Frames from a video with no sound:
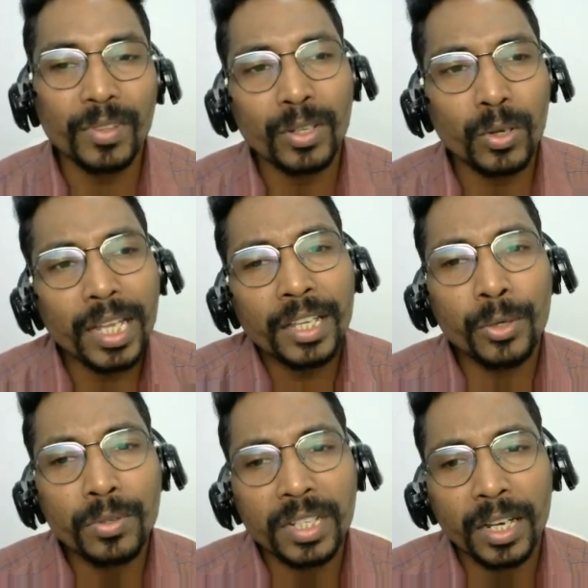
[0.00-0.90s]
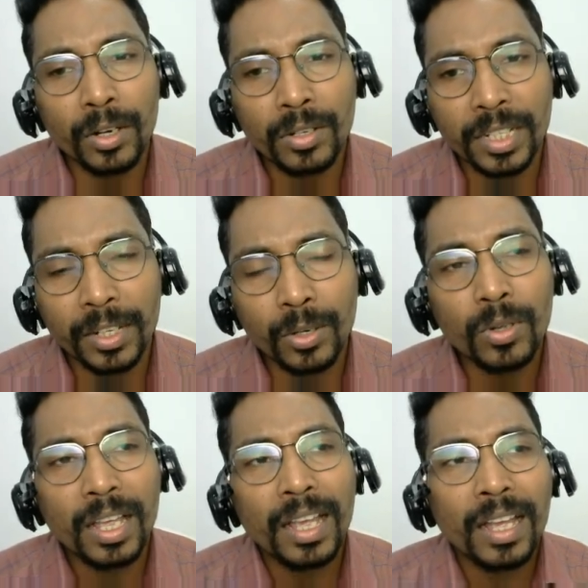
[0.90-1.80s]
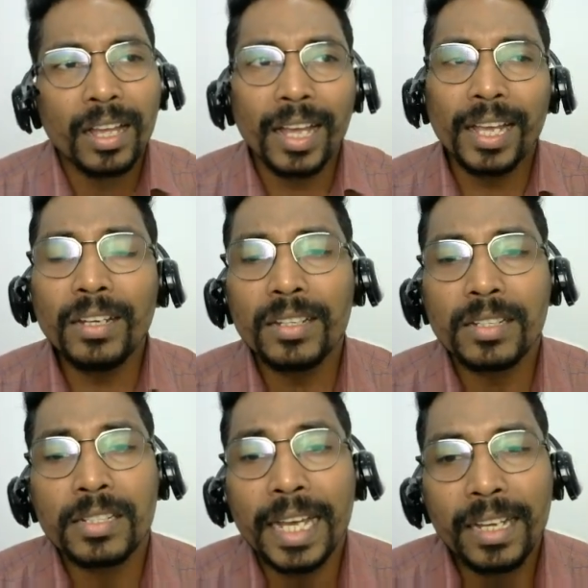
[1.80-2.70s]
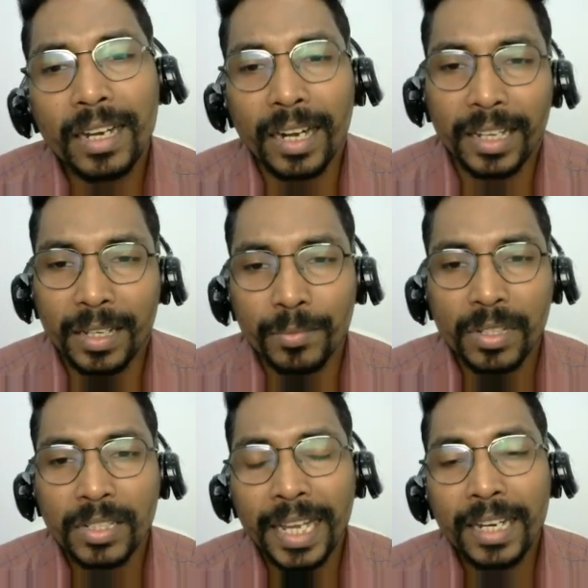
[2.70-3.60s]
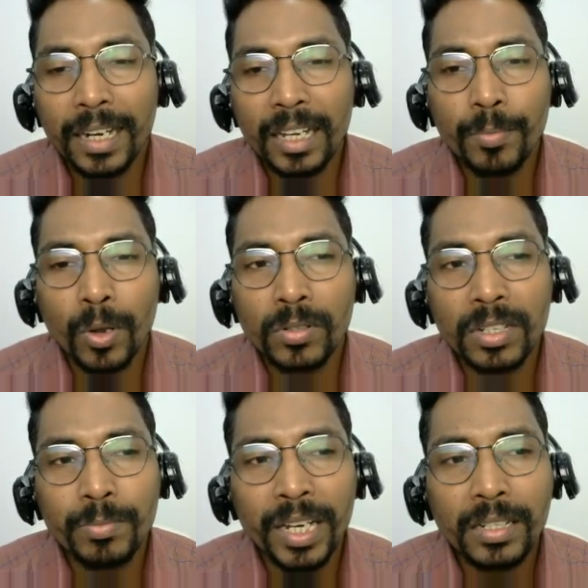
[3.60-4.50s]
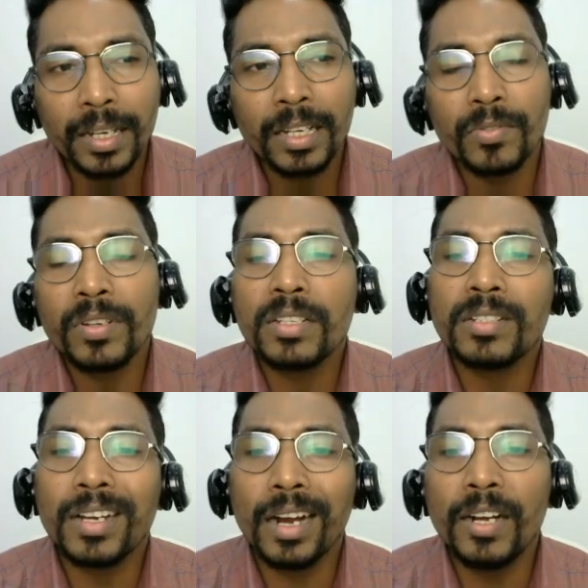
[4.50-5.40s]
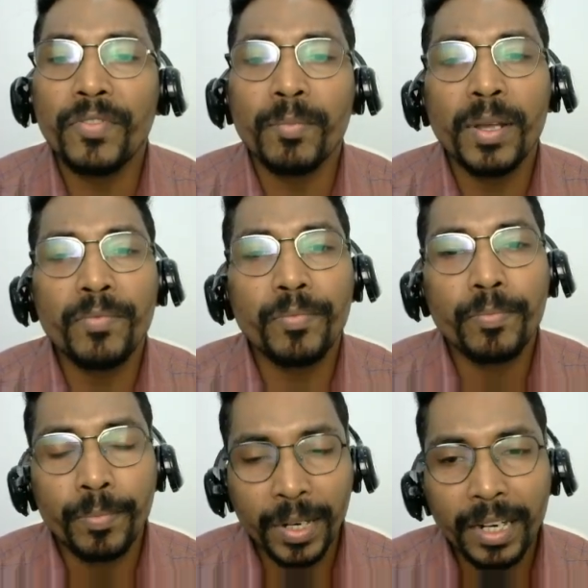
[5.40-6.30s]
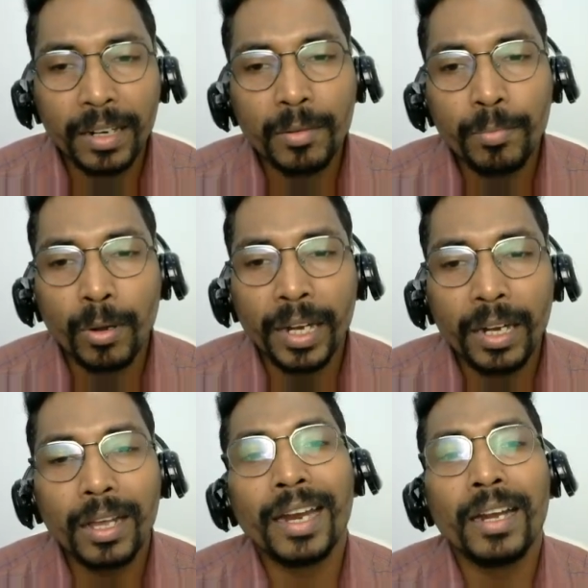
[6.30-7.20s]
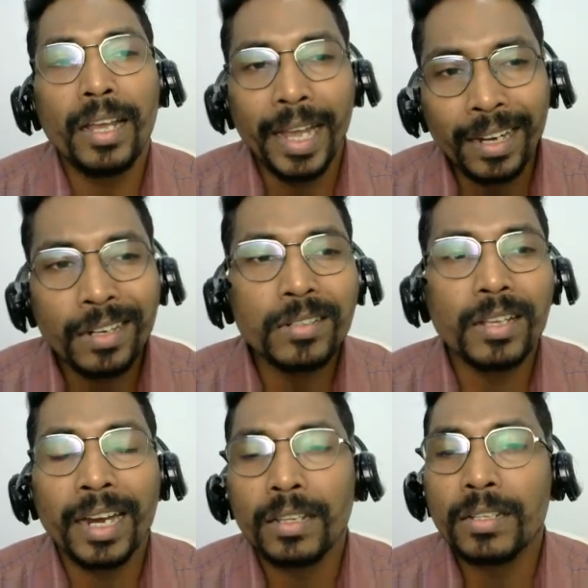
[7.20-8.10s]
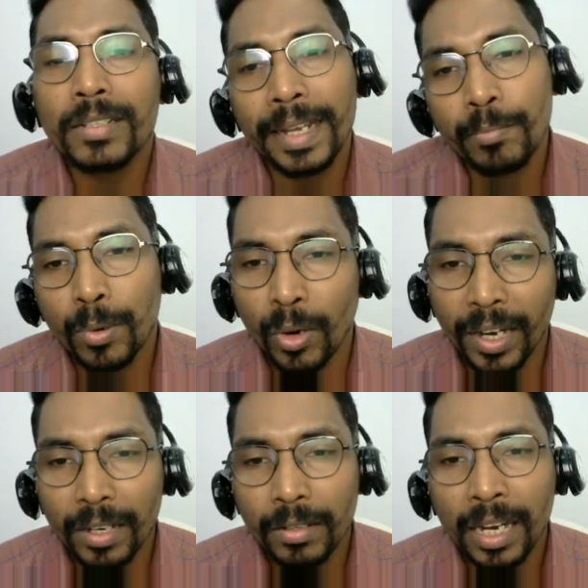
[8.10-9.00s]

Okay, Q is equal to 0. And cyclic. Cyclic process means it will start from a particular point and ends at the same point.